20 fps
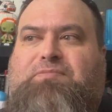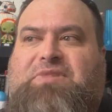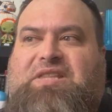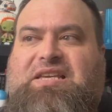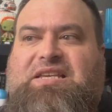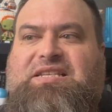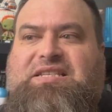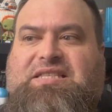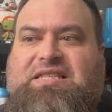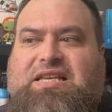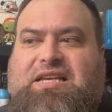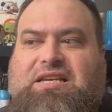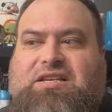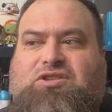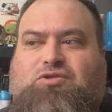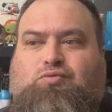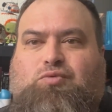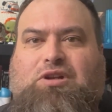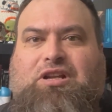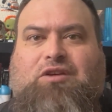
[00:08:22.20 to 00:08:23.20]
These
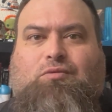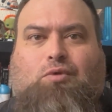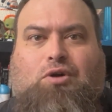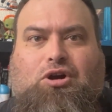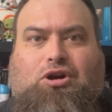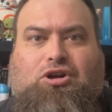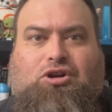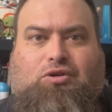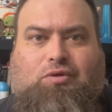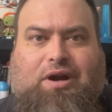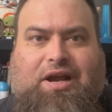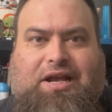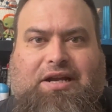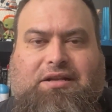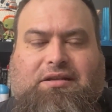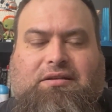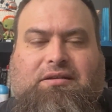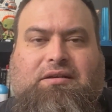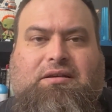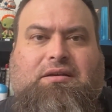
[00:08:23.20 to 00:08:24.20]
things really work
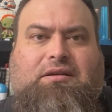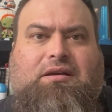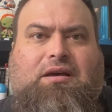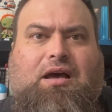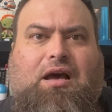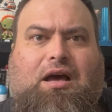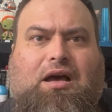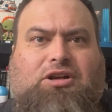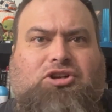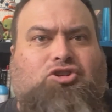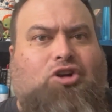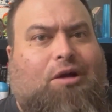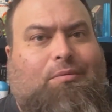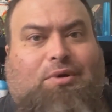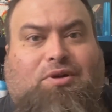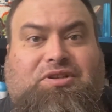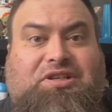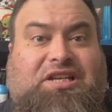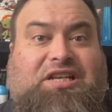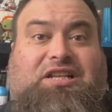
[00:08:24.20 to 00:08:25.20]
great.
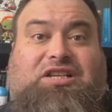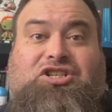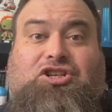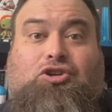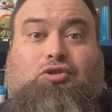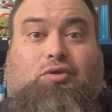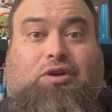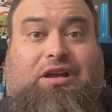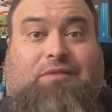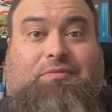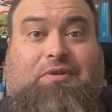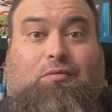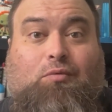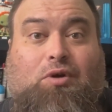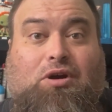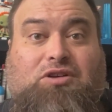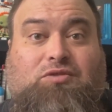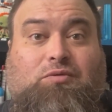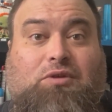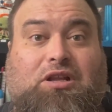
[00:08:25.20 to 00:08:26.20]
Trombotine is a cream that
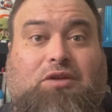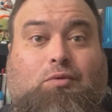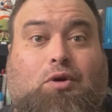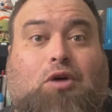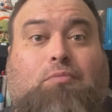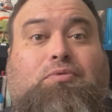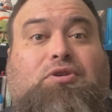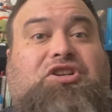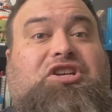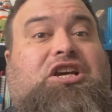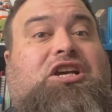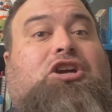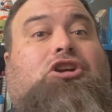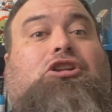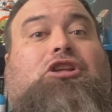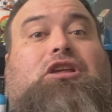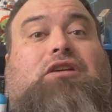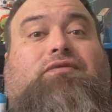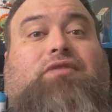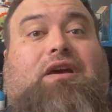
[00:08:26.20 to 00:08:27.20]
works really well,
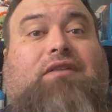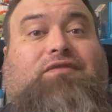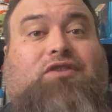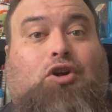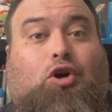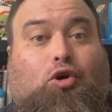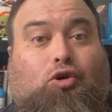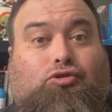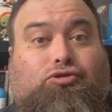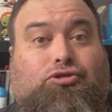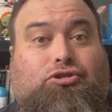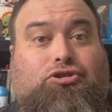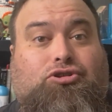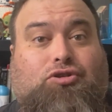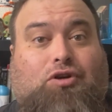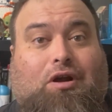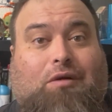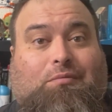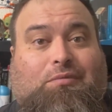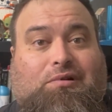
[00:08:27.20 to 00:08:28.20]
particularly if you have an older
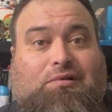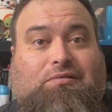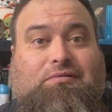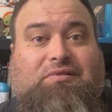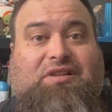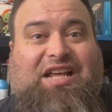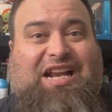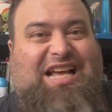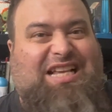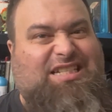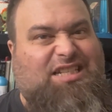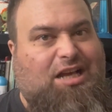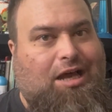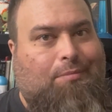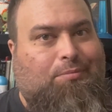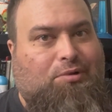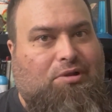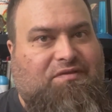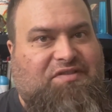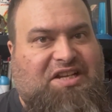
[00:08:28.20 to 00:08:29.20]
trombone that has a
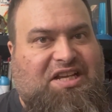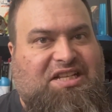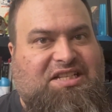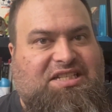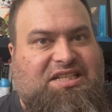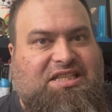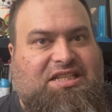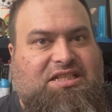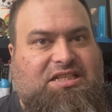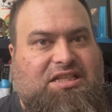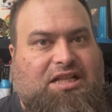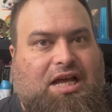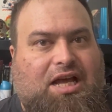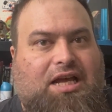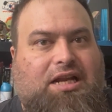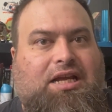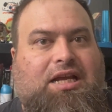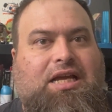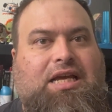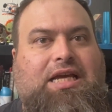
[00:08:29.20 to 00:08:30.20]
couple of dents in the
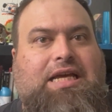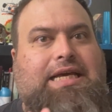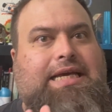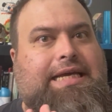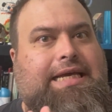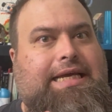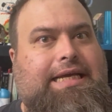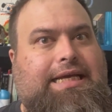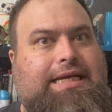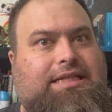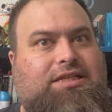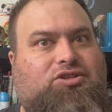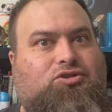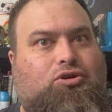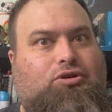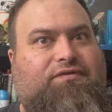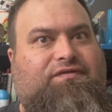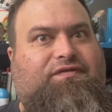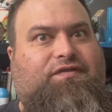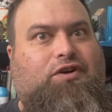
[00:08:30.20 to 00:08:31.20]
slide. It can
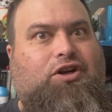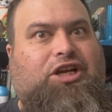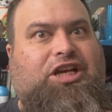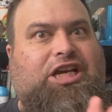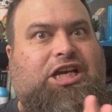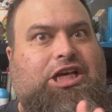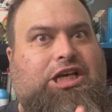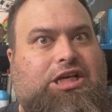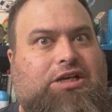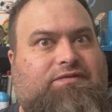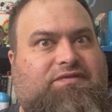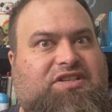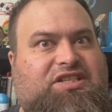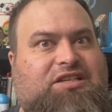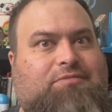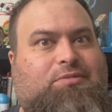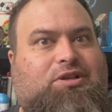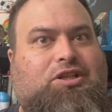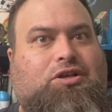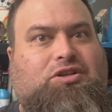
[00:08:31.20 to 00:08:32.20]
sort of forgive
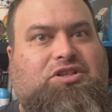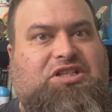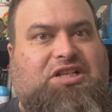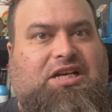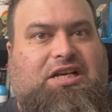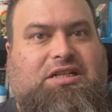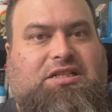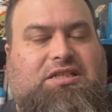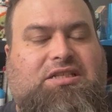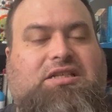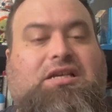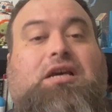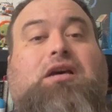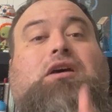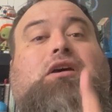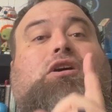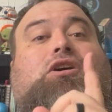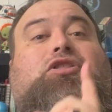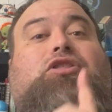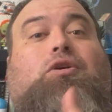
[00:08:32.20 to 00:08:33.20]
some of those dents.
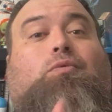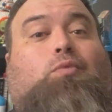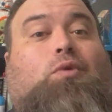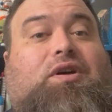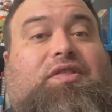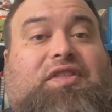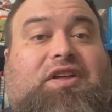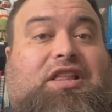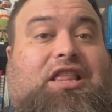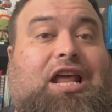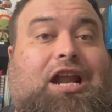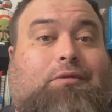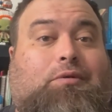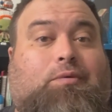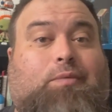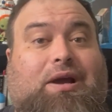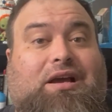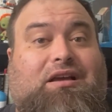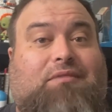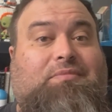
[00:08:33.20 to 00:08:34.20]
The one thing that I
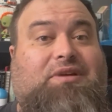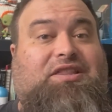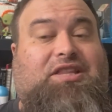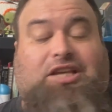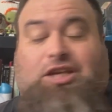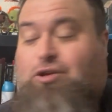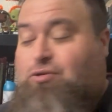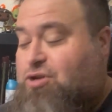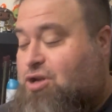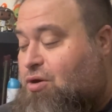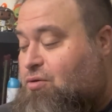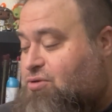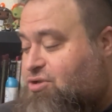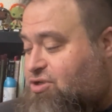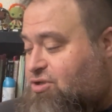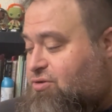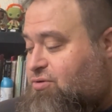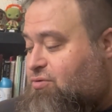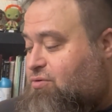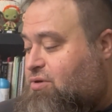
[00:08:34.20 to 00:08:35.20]
would recommend that you don't
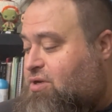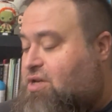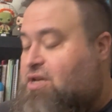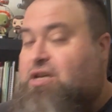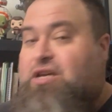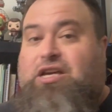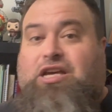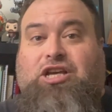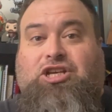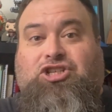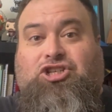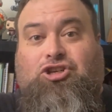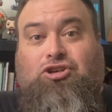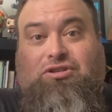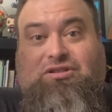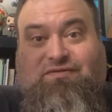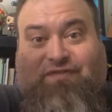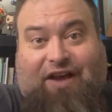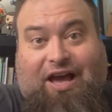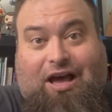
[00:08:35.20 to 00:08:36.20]
do is
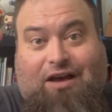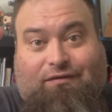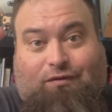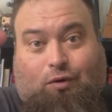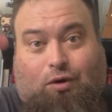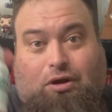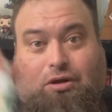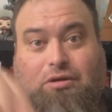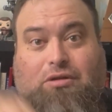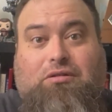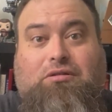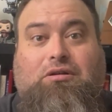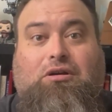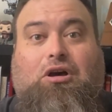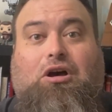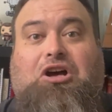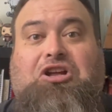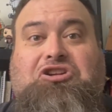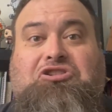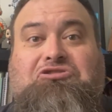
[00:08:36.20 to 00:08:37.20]
use valve oil
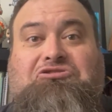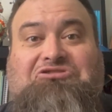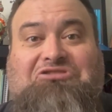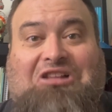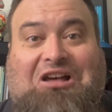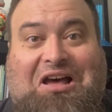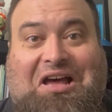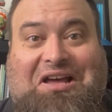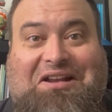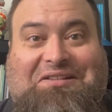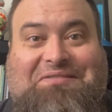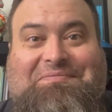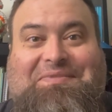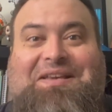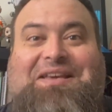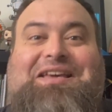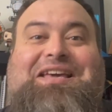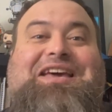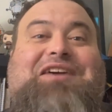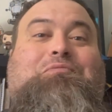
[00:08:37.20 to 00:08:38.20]
on your slide.
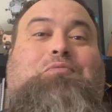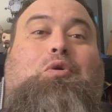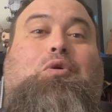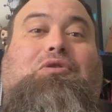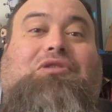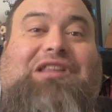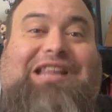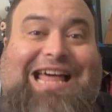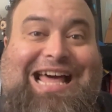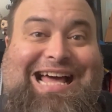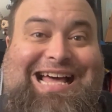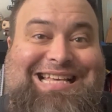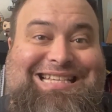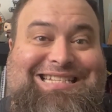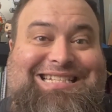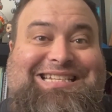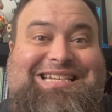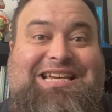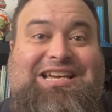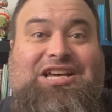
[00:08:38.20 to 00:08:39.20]
It won't
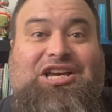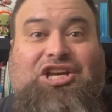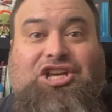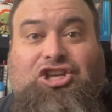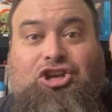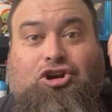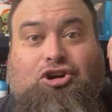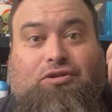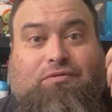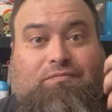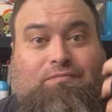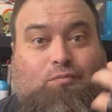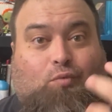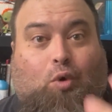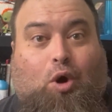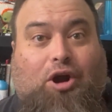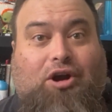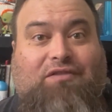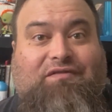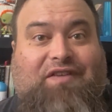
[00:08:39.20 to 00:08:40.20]
last. Your
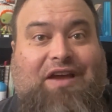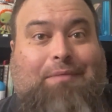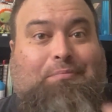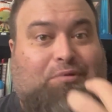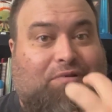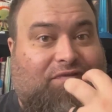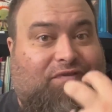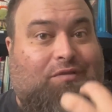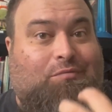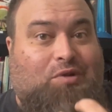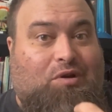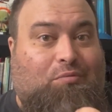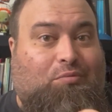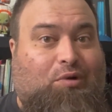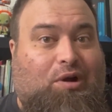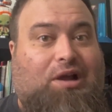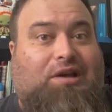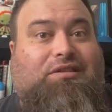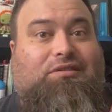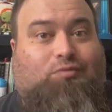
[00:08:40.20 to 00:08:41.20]
water vapor from your
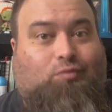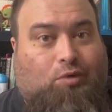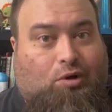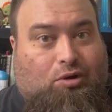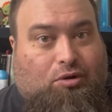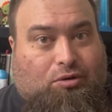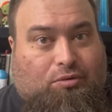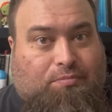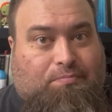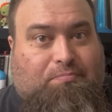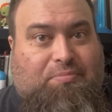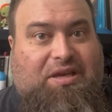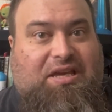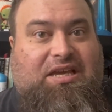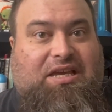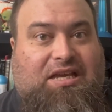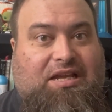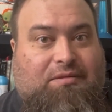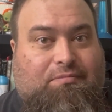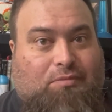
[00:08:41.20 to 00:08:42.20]
breath will
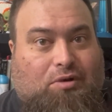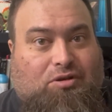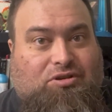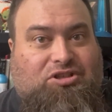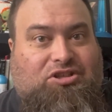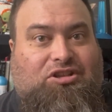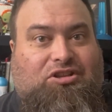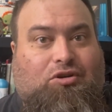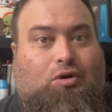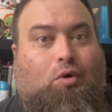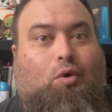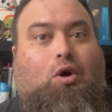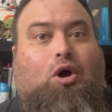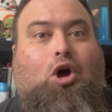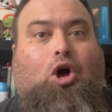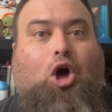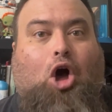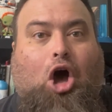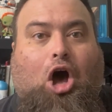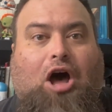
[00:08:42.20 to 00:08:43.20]
bead most of the
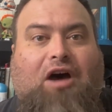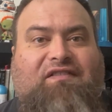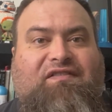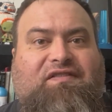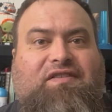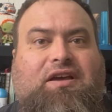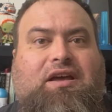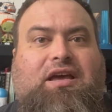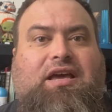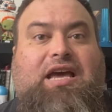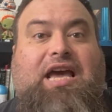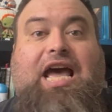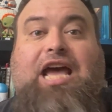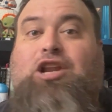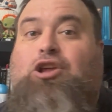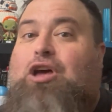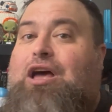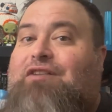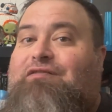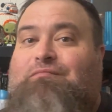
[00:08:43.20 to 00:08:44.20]
oil off,
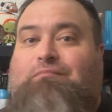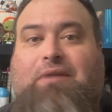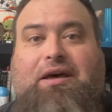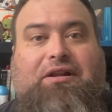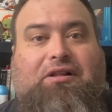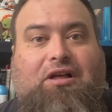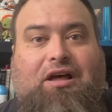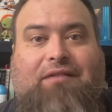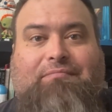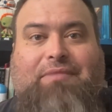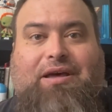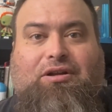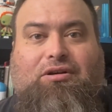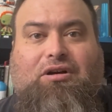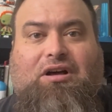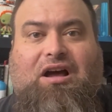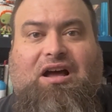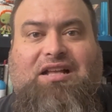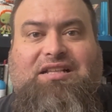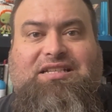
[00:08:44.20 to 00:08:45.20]
and you'll have metal on
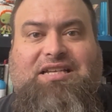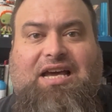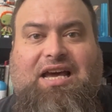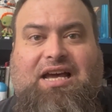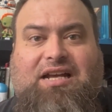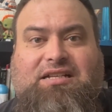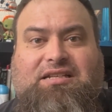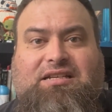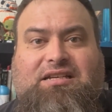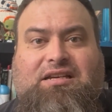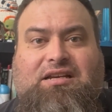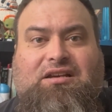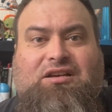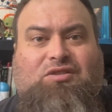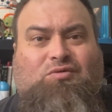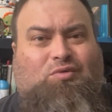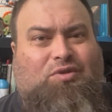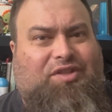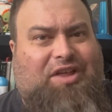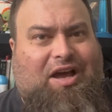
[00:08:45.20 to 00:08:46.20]
metal contact
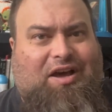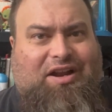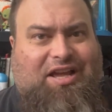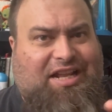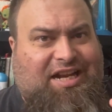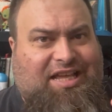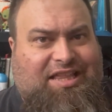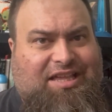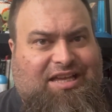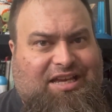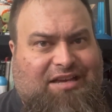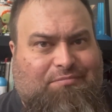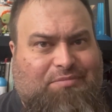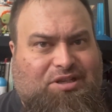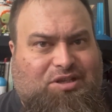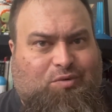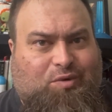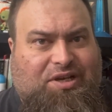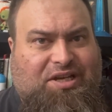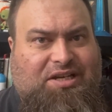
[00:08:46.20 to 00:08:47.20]
without anything in
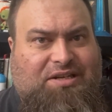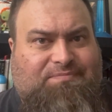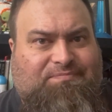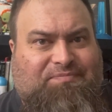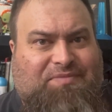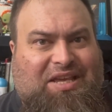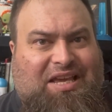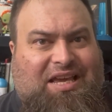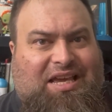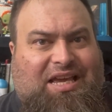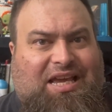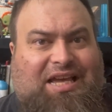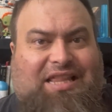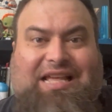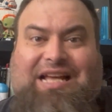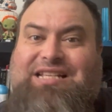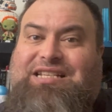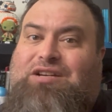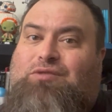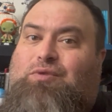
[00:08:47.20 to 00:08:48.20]
between.
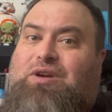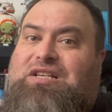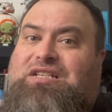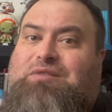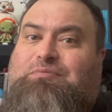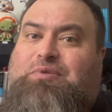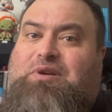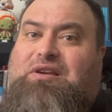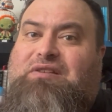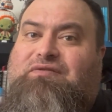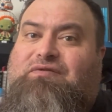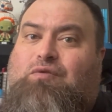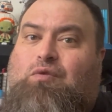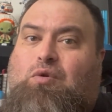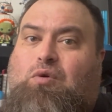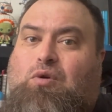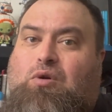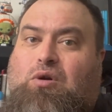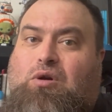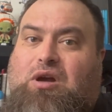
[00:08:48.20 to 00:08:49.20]
And that's a recipe
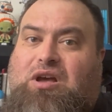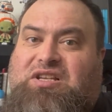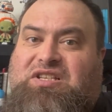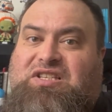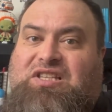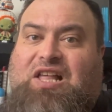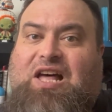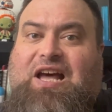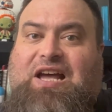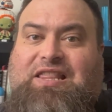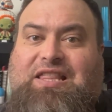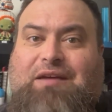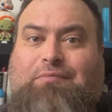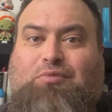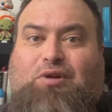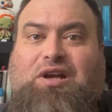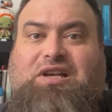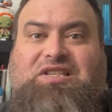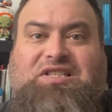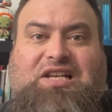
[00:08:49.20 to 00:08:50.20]
for a slide that
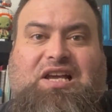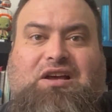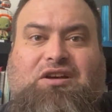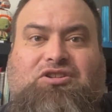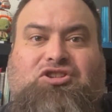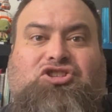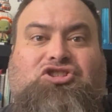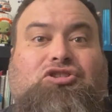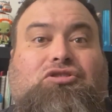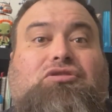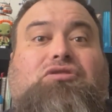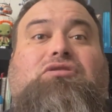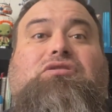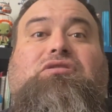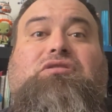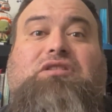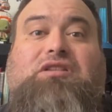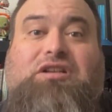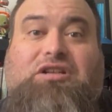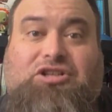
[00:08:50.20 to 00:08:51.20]
breaks down
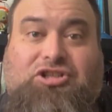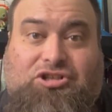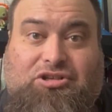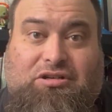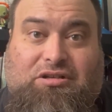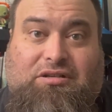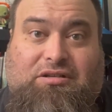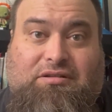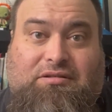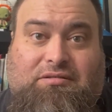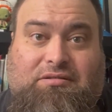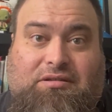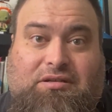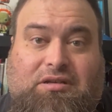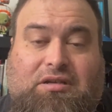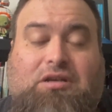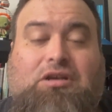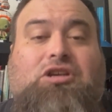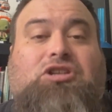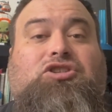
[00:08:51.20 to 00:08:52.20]
sooner than it should.
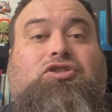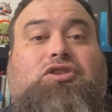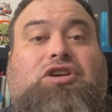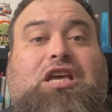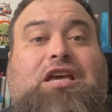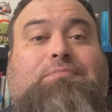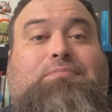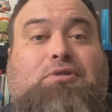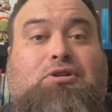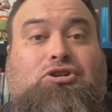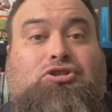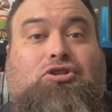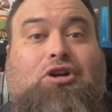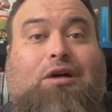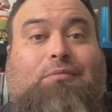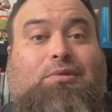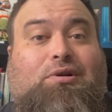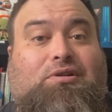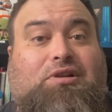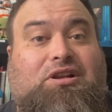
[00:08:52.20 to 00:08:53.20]
So keep your
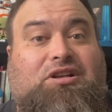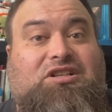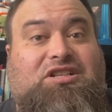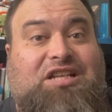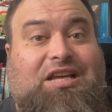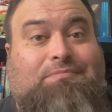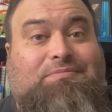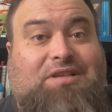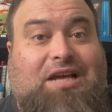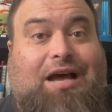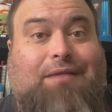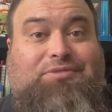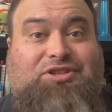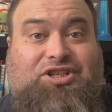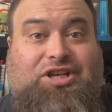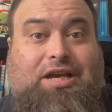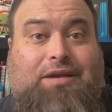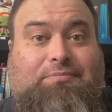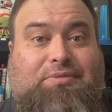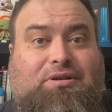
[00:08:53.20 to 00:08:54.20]
trombone in tip-top
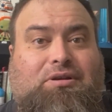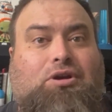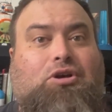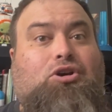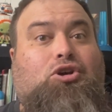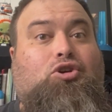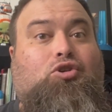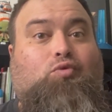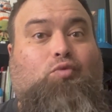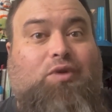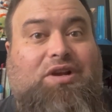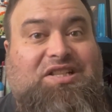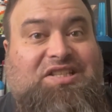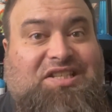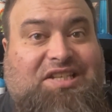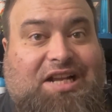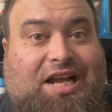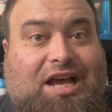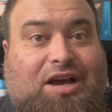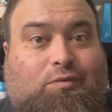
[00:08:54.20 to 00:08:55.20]
shape.
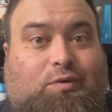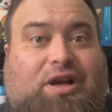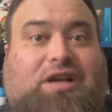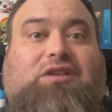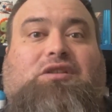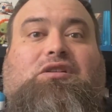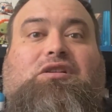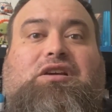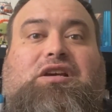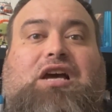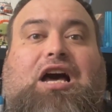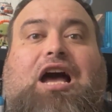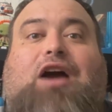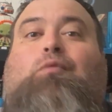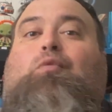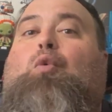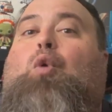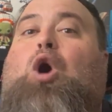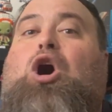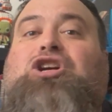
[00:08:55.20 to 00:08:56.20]
Rinse it out regularly. I
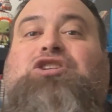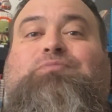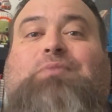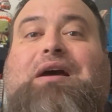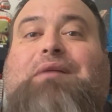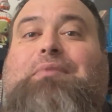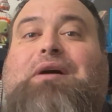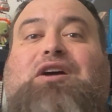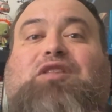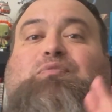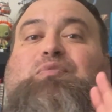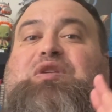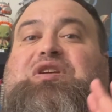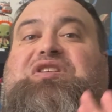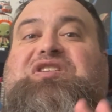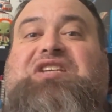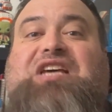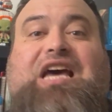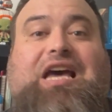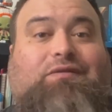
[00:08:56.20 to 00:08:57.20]
wash my
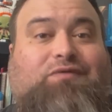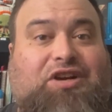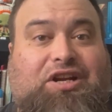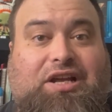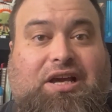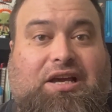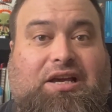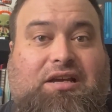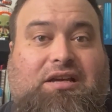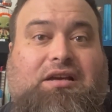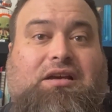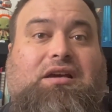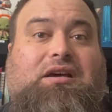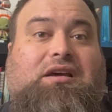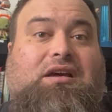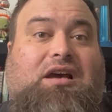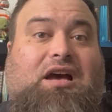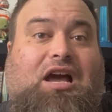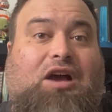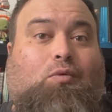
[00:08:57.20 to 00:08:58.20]
mouthpiece every day.
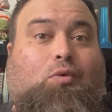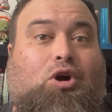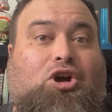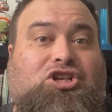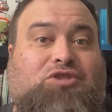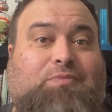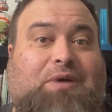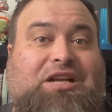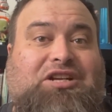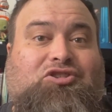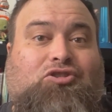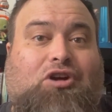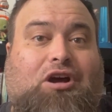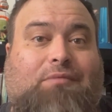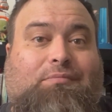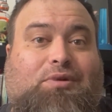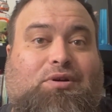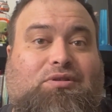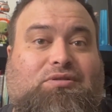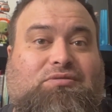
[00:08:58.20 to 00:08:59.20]
I wash my
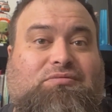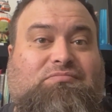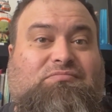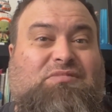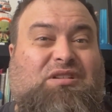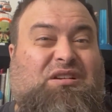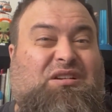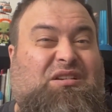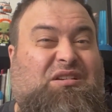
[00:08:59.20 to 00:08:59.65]
trombone,